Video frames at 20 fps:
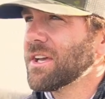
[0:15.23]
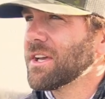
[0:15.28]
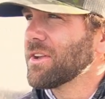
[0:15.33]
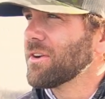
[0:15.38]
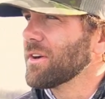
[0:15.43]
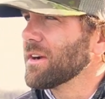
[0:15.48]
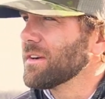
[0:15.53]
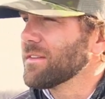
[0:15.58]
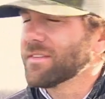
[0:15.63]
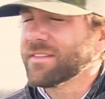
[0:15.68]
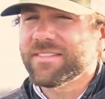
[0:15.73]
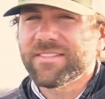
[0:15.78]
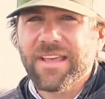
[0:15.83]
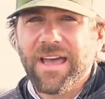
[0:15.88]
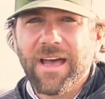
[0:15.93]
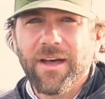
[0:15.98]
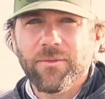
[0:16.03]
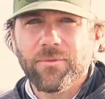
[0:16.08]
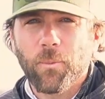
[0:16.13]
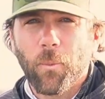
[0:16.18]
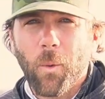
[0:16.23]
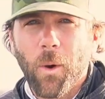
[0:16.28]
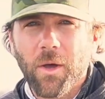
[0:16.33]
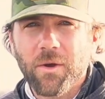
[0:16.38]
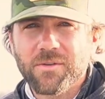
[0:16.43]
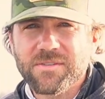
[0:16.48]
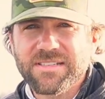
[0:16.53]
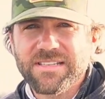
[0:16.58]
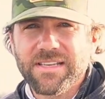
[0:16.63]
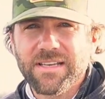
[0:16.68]
You know, here in the South,
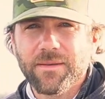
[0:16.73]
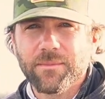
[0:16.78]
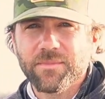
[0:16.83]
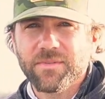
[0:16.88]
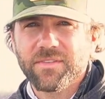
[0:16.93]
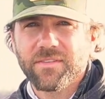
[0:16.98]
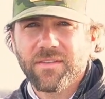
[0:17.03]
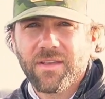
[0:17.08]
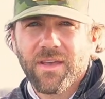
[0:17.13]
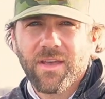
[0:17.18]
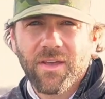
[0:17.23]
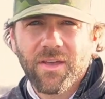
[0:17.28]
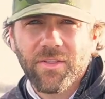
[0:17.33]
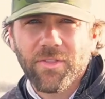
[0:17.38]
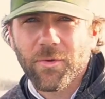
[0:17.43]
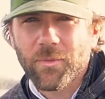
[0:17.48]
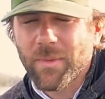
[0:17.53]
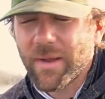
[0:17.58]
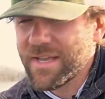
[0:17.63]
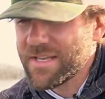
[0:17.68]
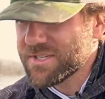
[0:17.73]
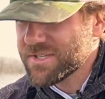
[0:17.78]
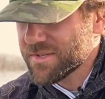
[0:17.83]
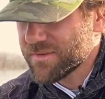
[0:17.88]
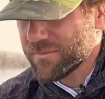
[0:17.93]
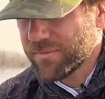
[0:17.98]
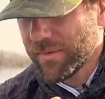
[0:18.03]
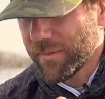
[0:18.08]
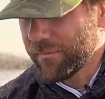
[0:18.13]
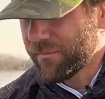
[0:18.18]
water temps, they're
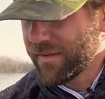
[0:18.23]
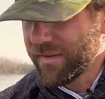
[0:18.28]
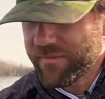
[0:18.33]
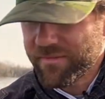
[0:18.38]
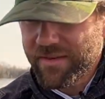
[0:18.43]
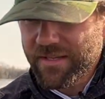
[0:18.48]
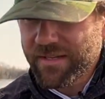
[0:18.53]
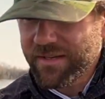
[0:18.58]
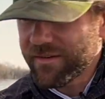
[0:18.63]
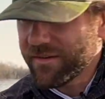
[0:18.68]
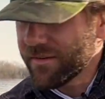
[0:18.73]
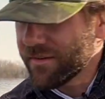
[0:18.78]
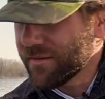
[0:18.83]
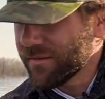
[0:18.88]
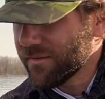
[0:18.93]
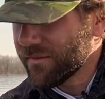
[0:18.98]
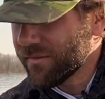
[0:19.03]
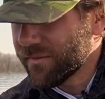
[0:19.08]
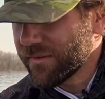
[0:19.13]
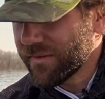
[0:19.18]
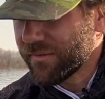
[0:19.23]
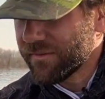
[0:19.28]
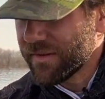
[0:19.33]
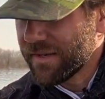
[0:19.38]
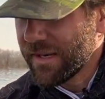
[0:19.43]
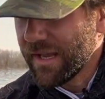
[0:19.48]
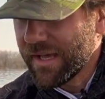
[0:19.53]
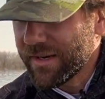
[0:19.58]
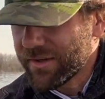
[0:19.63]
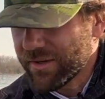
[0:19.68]
ranging from 50 to
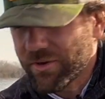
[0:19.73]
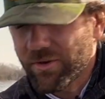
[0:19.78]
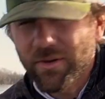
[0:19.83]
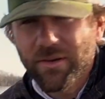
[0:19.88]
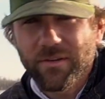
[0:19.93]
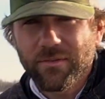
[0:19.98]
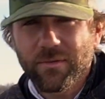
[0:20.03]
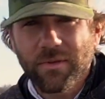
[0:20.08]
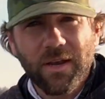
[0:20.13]
59 degrees.